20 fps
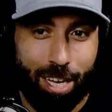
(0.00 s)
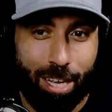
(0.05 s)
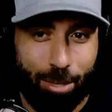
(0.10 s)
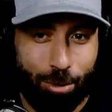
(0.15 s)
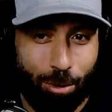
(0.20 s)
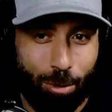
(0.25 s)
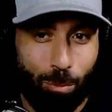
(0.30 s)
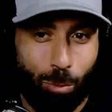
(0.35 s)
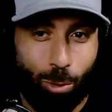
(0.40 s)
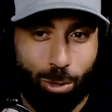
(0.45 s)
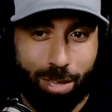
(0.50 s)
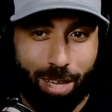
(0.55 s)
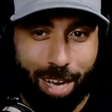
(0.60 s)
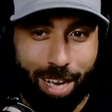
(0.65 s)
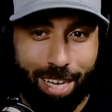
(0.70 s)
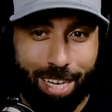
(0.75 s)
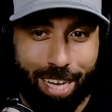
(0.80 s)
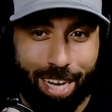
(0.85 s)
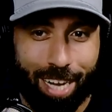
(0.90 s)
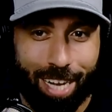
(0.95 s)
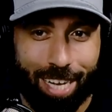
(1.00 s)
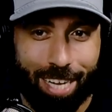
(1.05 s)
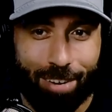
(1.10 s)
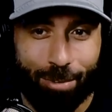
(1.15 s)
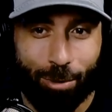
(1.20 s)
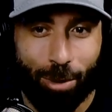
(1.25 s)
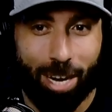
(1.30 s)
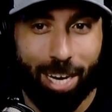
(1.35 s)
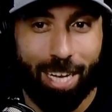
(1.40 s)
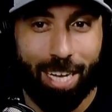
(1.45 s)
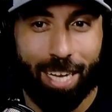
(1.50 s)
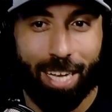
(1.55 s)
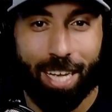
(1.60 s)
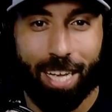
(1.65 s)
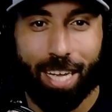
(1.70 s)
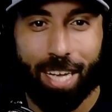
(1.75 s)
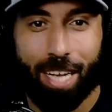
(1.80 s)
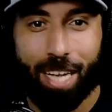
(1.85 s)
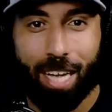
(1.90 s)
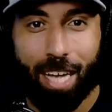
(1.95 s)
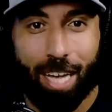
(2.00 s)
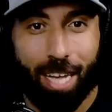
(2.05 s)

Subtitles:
You're a Muay Thai guy, right? Mm-hmm.